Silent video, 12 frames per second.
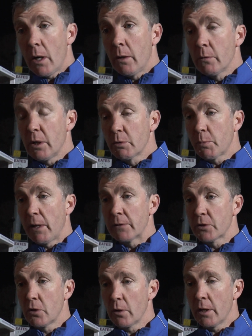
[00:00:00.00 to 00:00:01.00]
I was planning
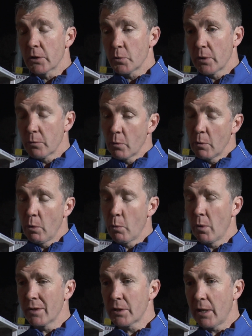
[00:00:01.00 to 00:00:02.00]
to go last week. We
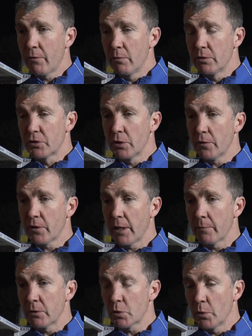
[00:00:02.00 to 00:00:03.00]
wanted to have a reserve
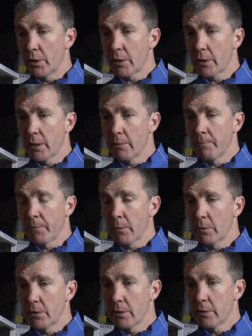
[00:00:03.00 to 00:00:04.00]
game this week.
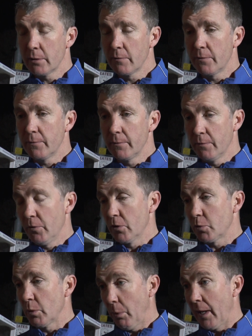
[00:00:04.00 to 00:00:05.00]
We'd
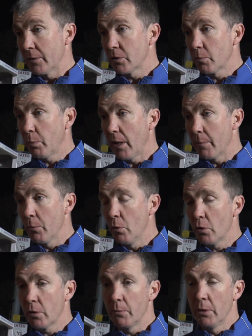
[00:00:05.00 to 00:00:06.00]
unfortunately planned to play
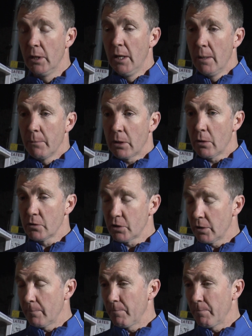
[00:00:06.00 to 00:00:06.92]
Morecambe, but because of the